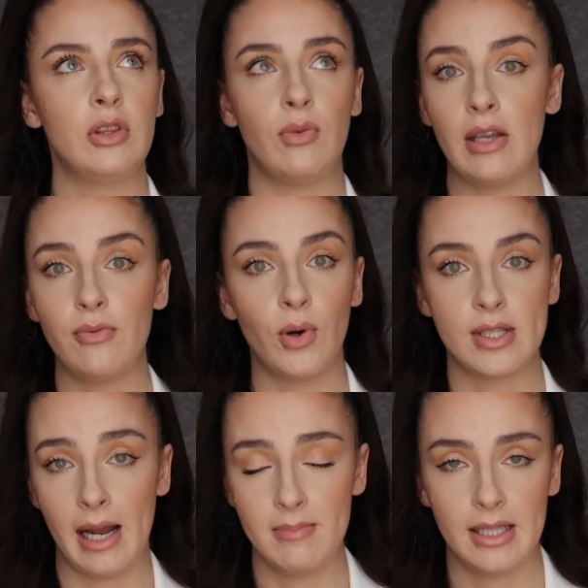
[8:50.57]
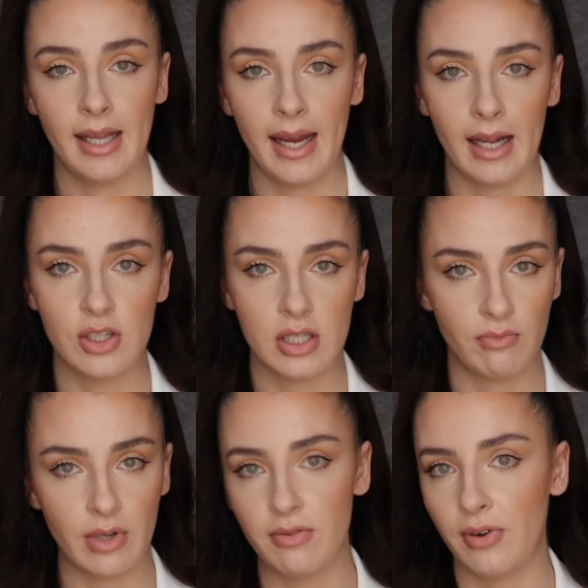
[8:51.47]
3-4 times a day and
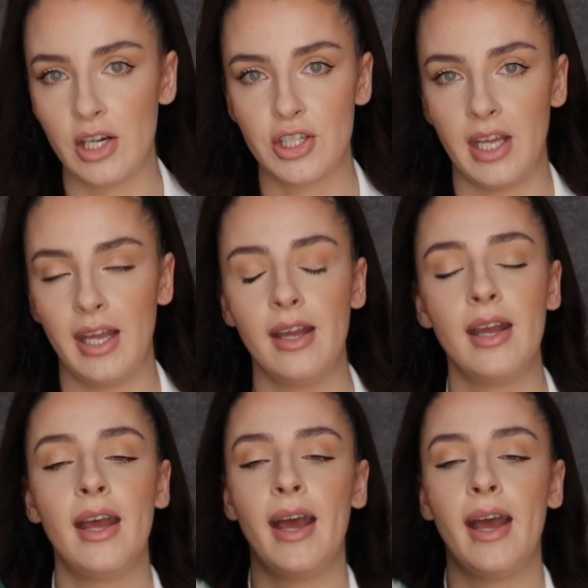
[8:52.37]
just refreshed it,